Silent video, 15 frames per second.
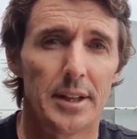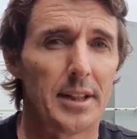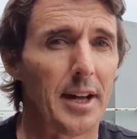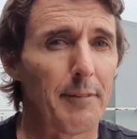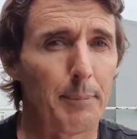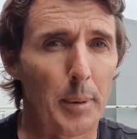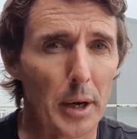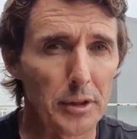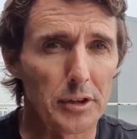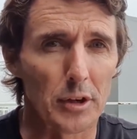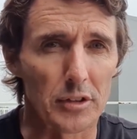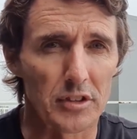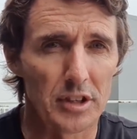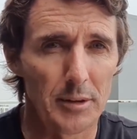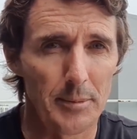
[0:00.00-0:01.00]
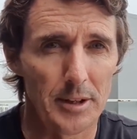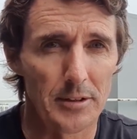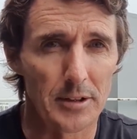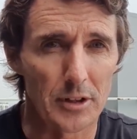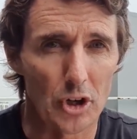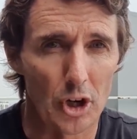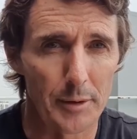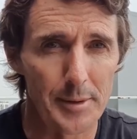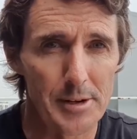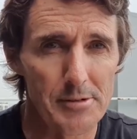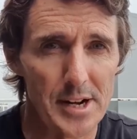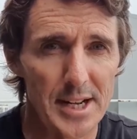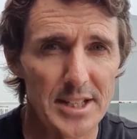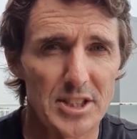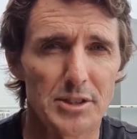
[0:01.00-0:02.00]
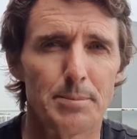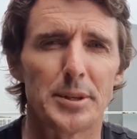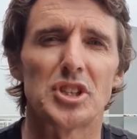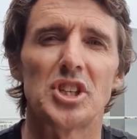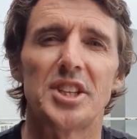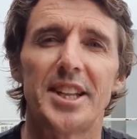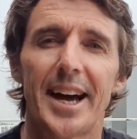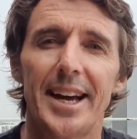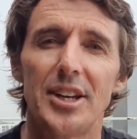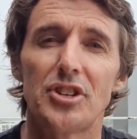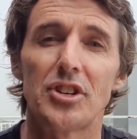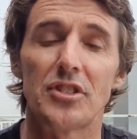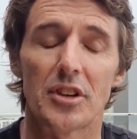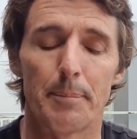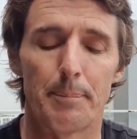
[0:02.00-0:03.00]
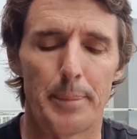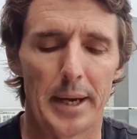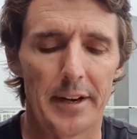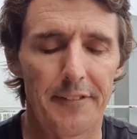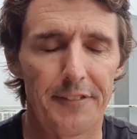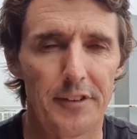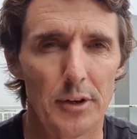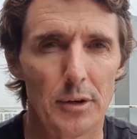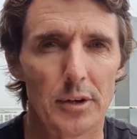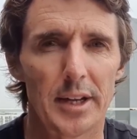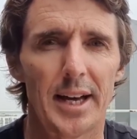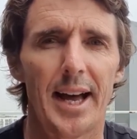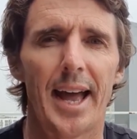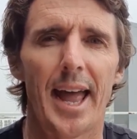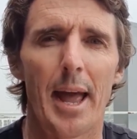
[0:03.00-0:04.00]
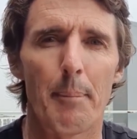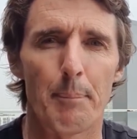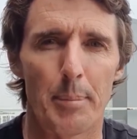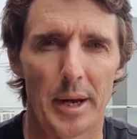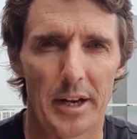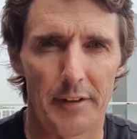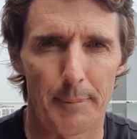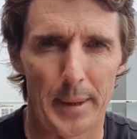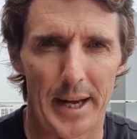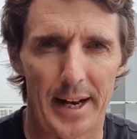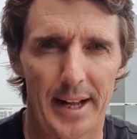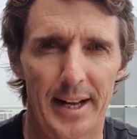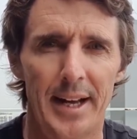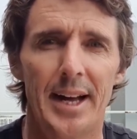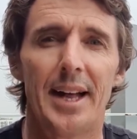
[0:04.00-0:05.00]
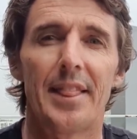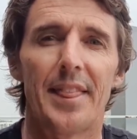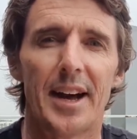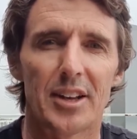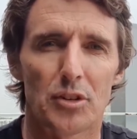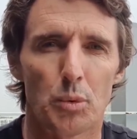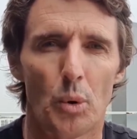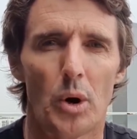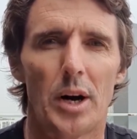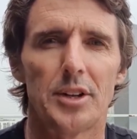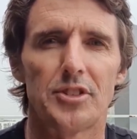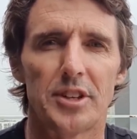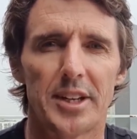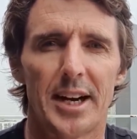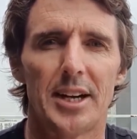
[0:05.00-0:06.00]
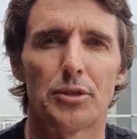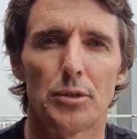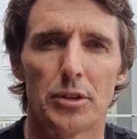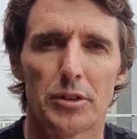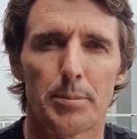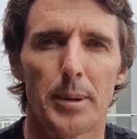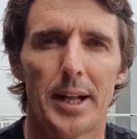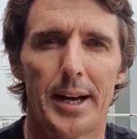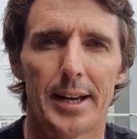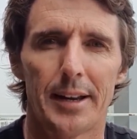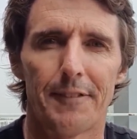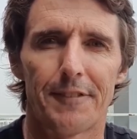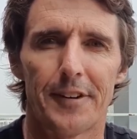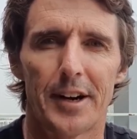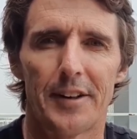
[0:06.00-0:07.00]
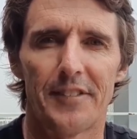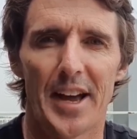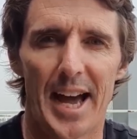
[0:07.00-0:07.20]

They've both got similar economy rates, but Jadeja's a better fielder and better batter. That's why Jadeja is playing in front of